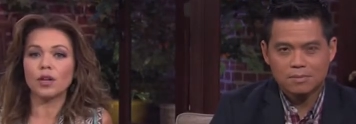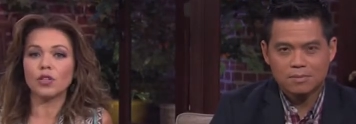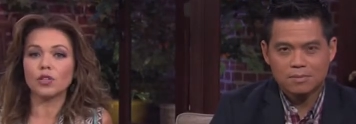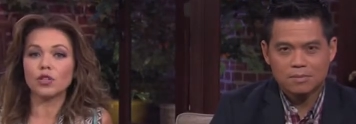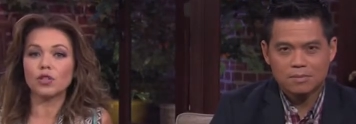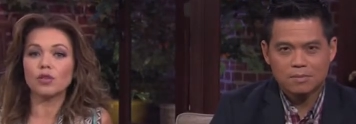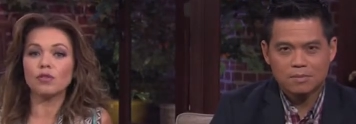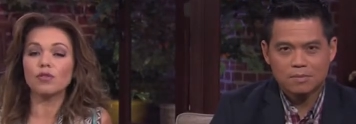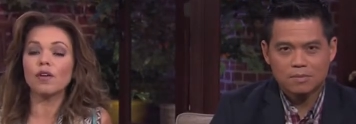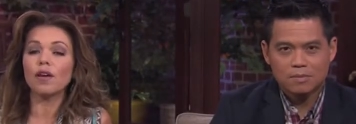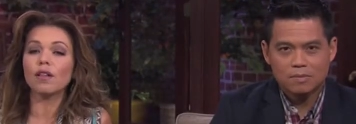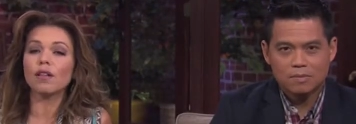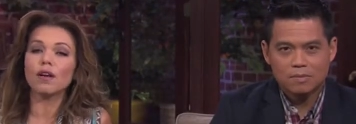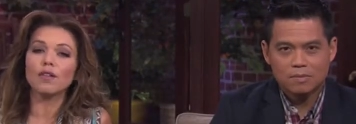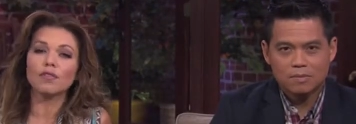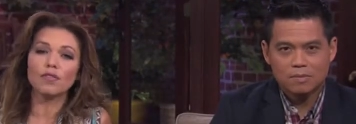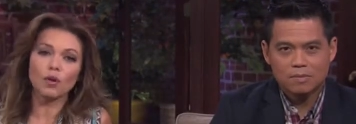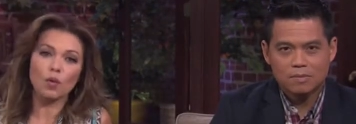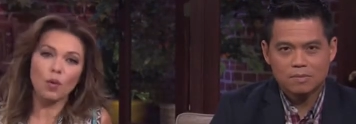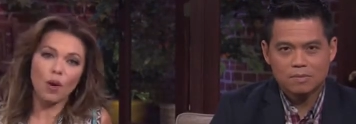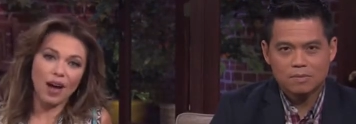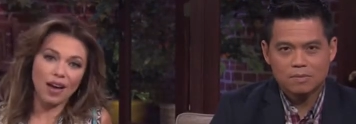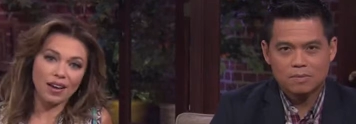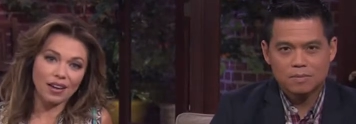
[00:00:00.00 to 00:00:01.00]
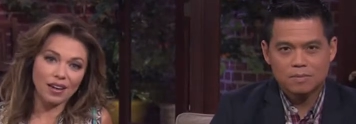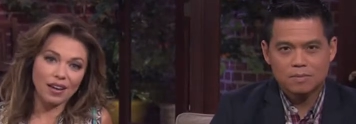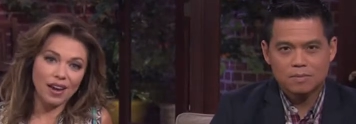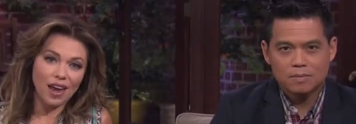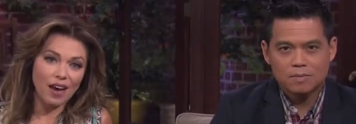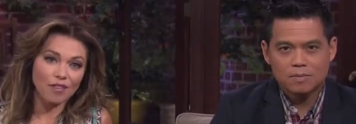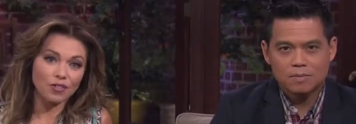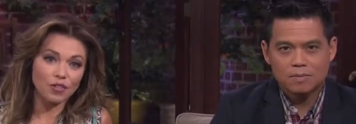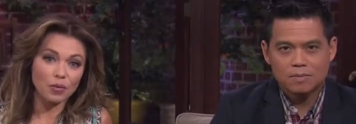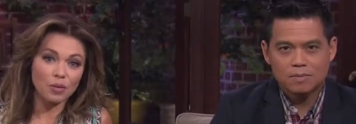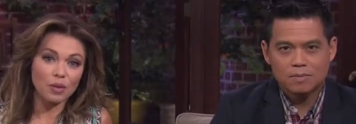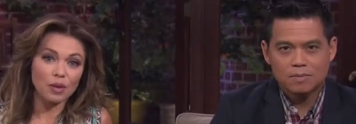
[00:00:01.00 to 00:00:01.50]
Speaker 1: but she fell off the
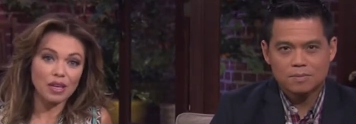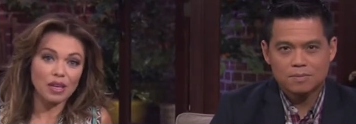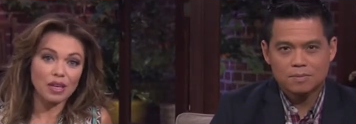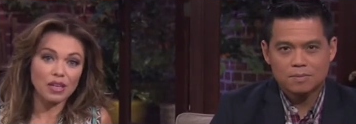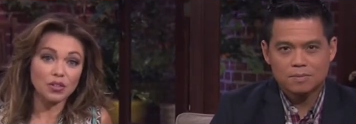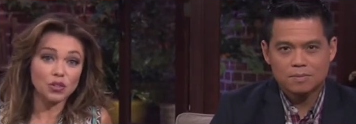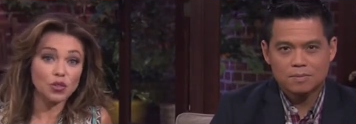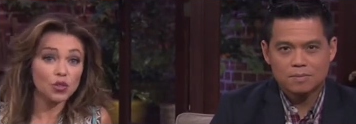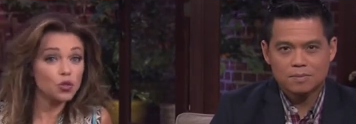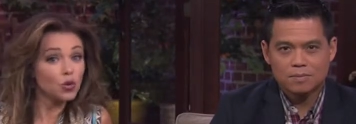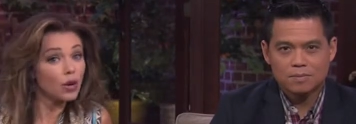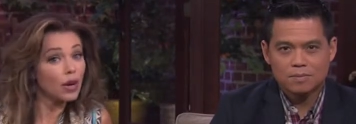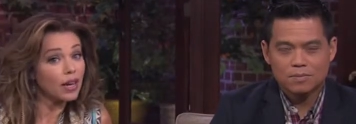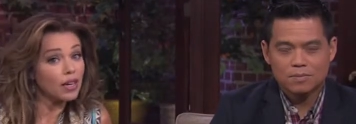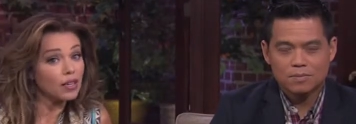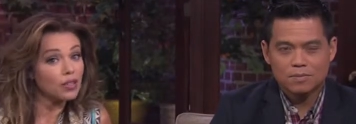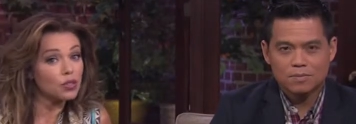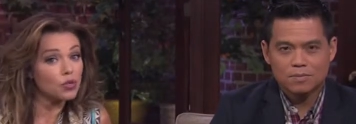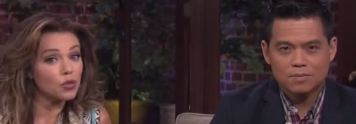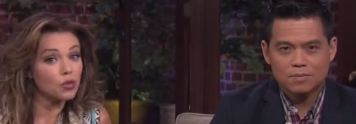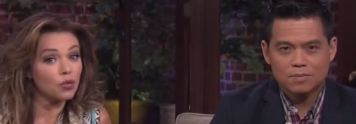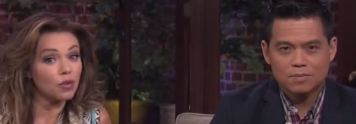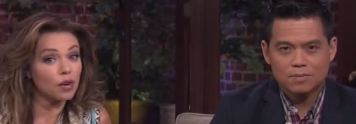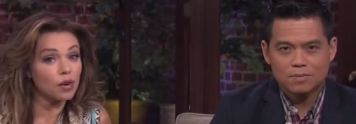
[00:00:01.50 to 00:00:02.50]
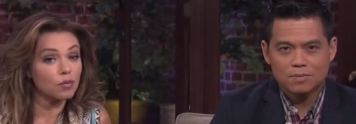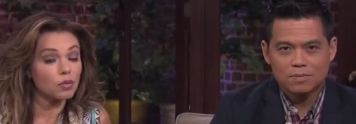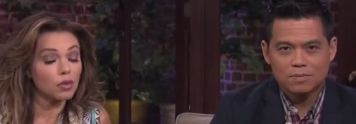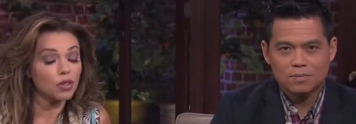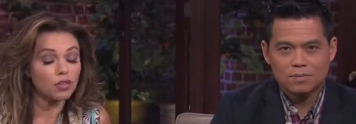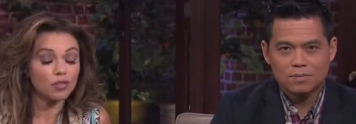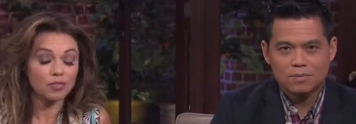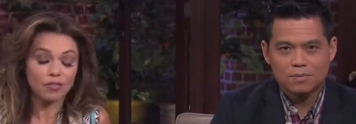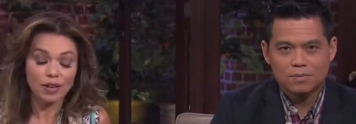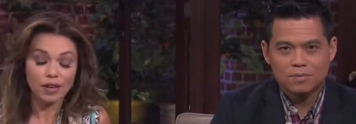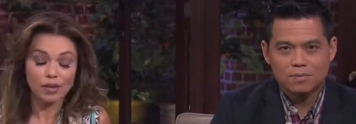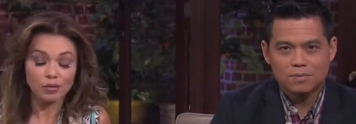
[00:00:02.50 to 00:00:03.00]
wagon after being estranged from
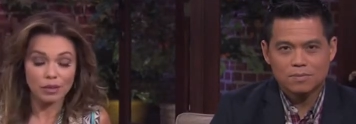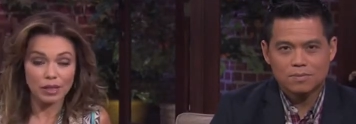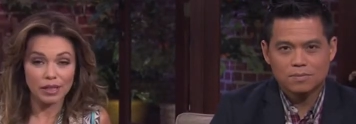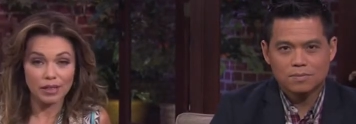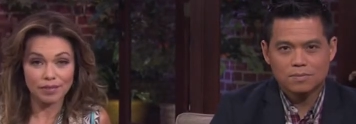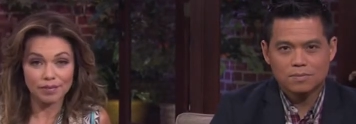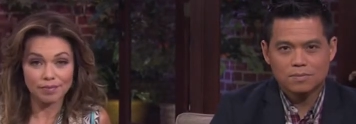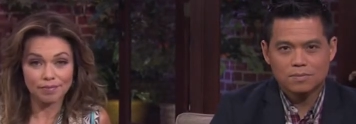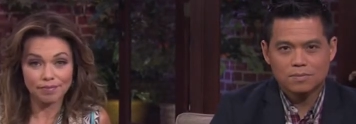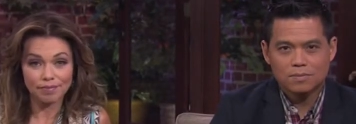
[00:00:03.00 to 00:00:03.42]
her family.